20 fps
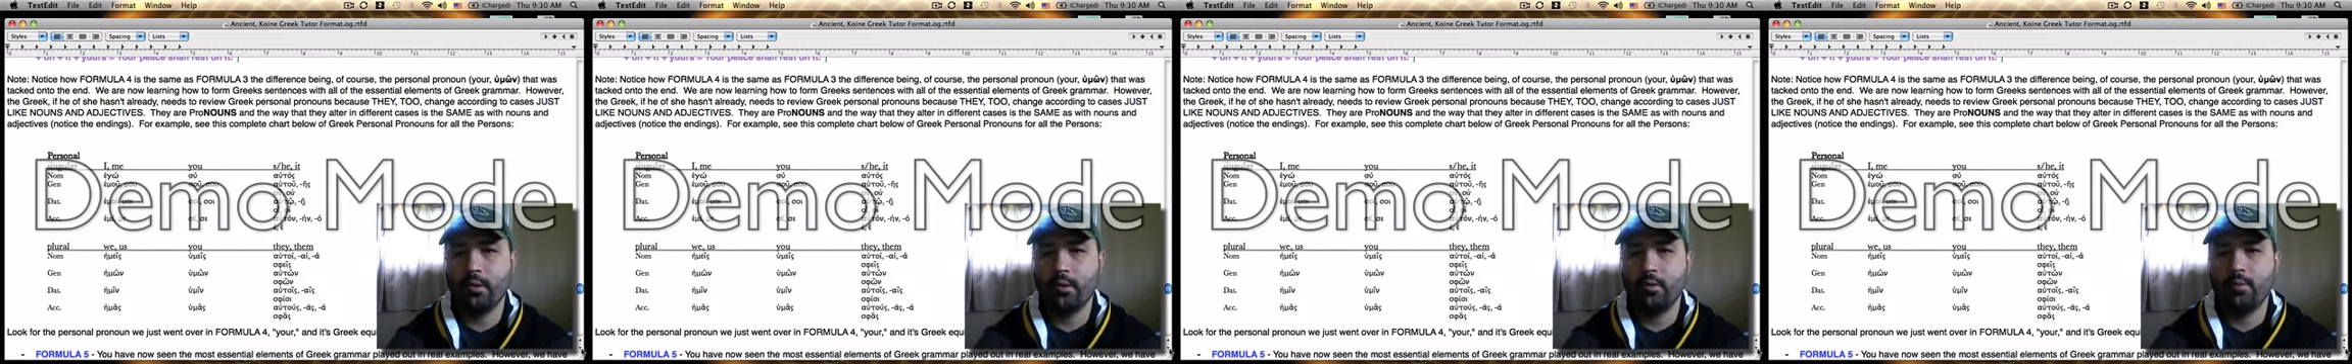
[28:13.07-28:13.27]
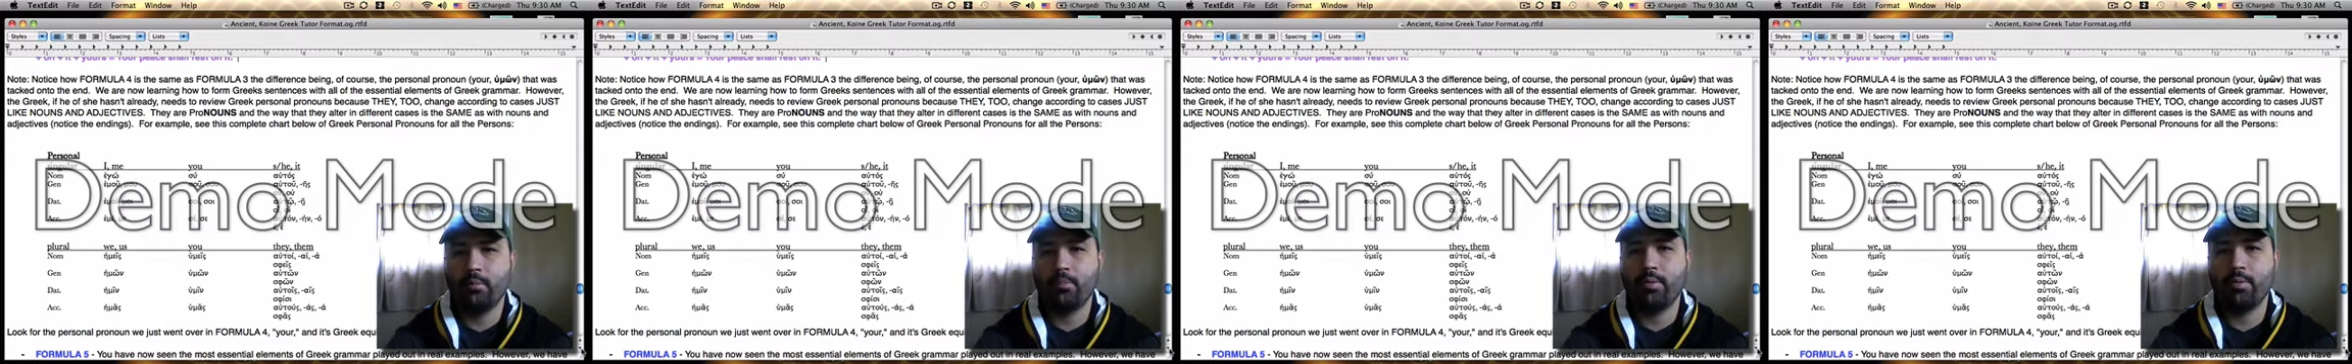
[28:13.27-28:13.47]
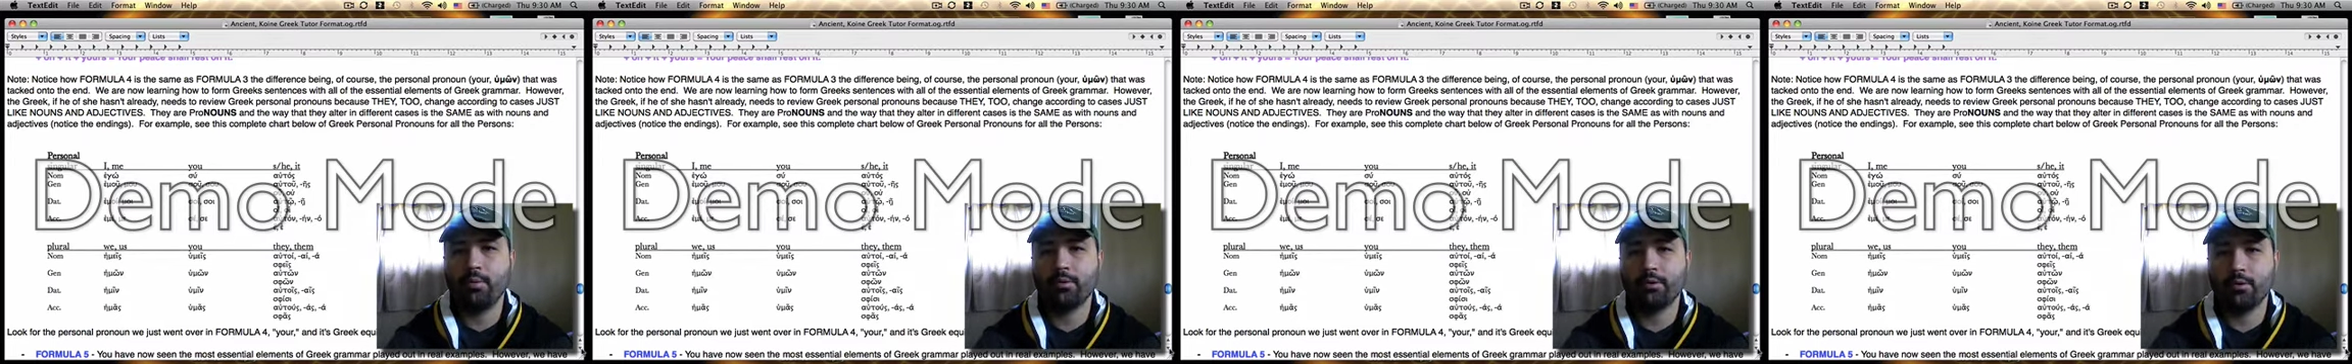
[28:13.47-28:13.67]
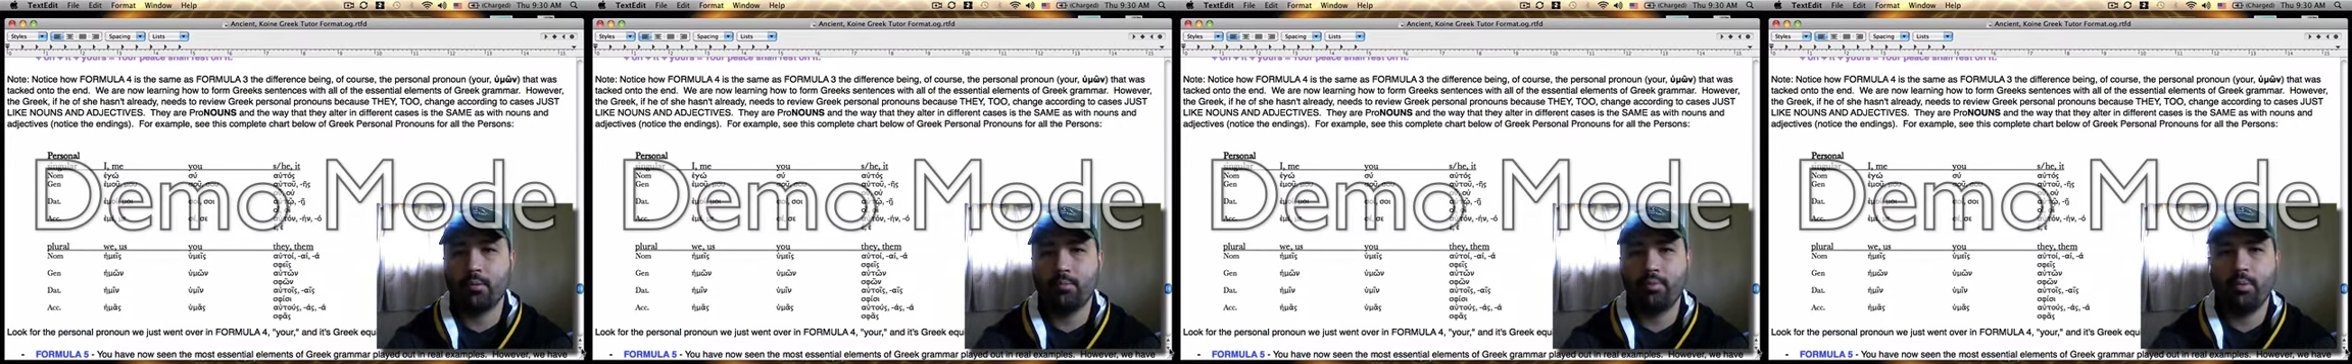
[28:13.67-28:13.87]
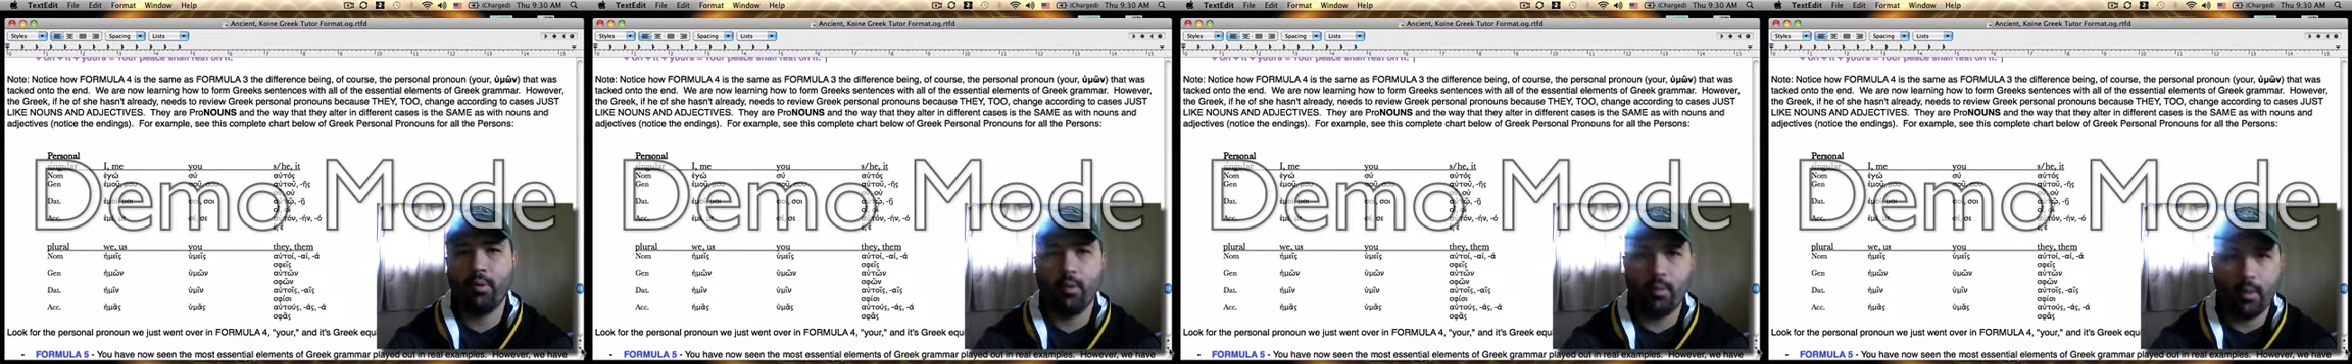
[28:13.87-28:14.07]
the personal
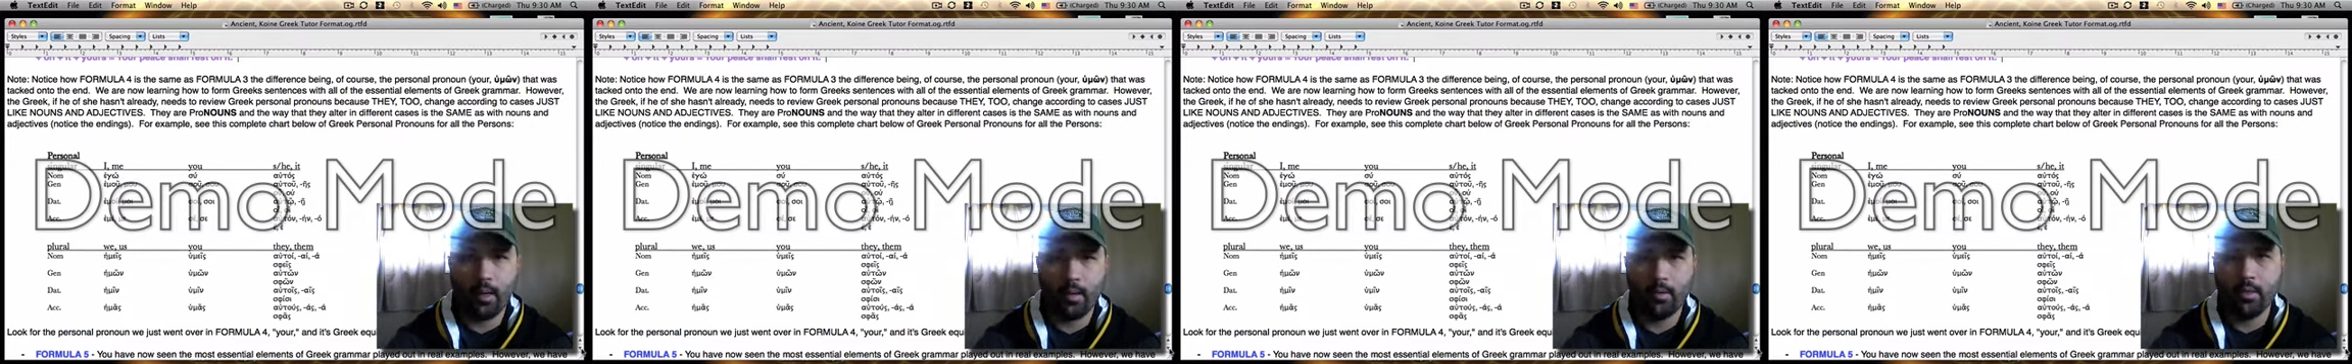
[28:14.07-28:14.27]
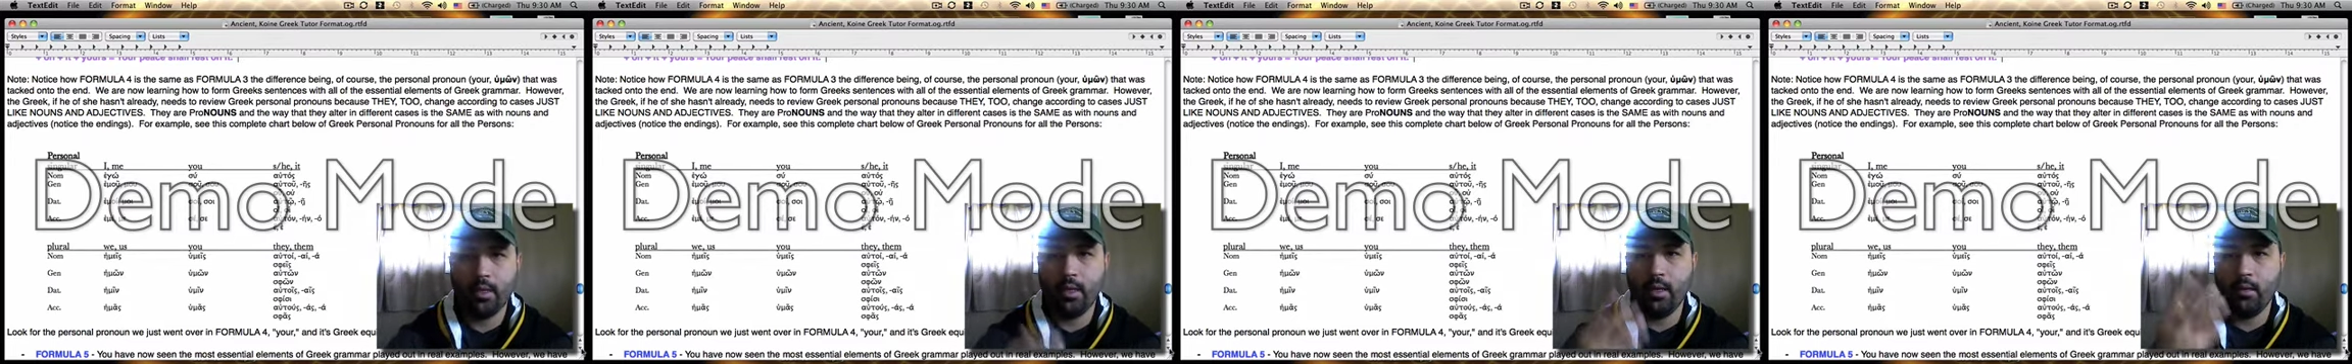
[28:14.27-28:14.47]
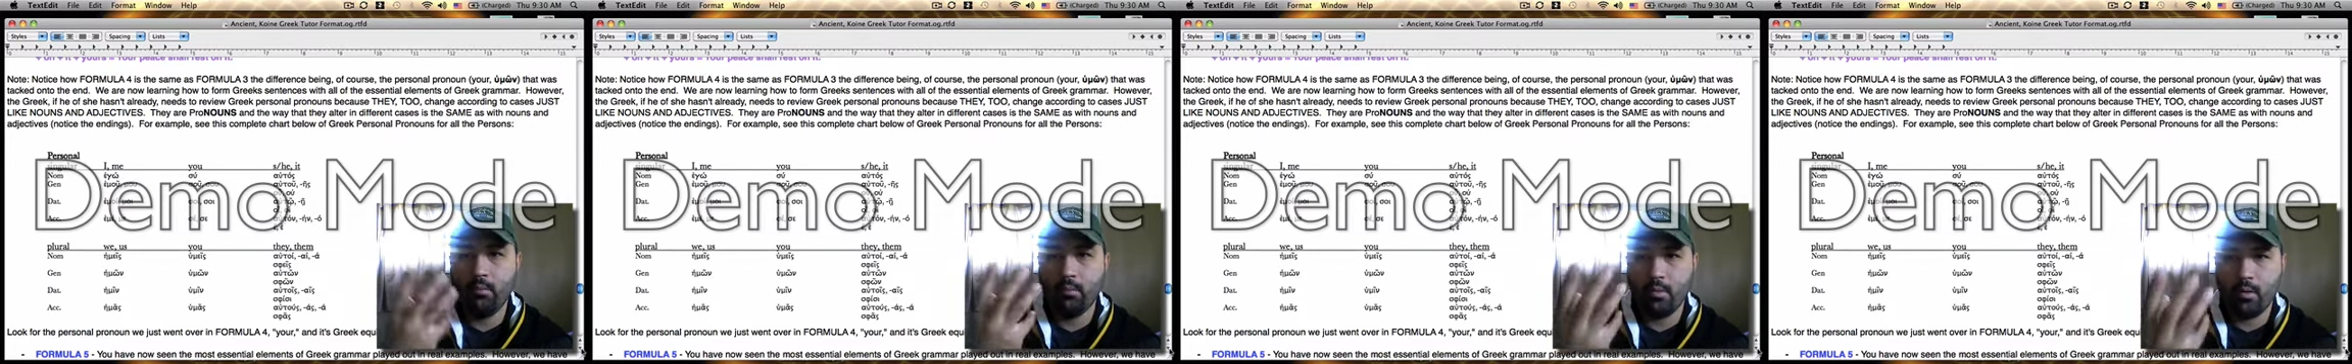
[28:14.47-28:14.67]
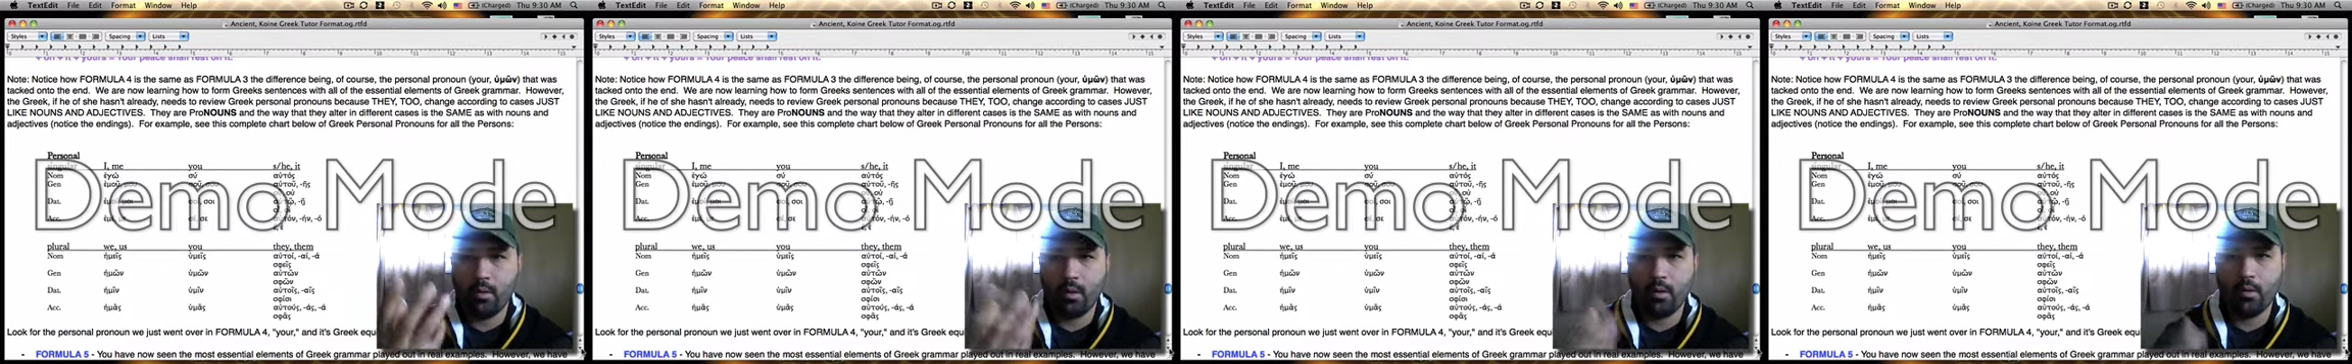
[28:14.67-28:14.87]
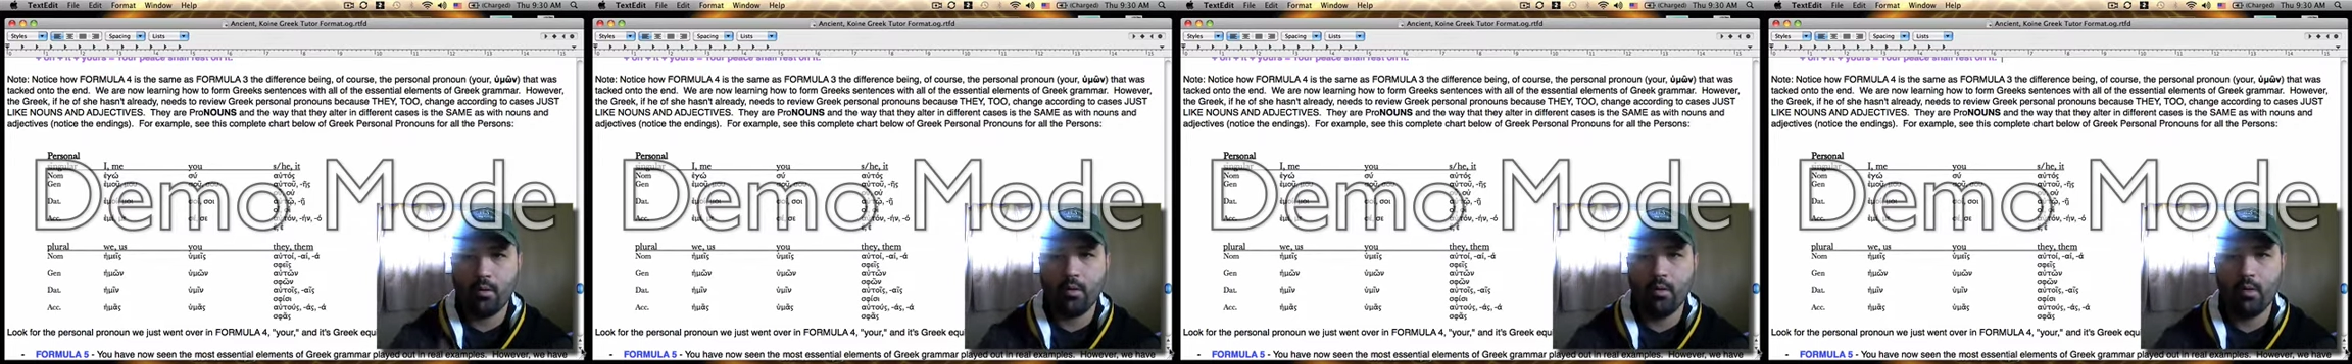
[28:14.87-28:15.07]
pronoun imon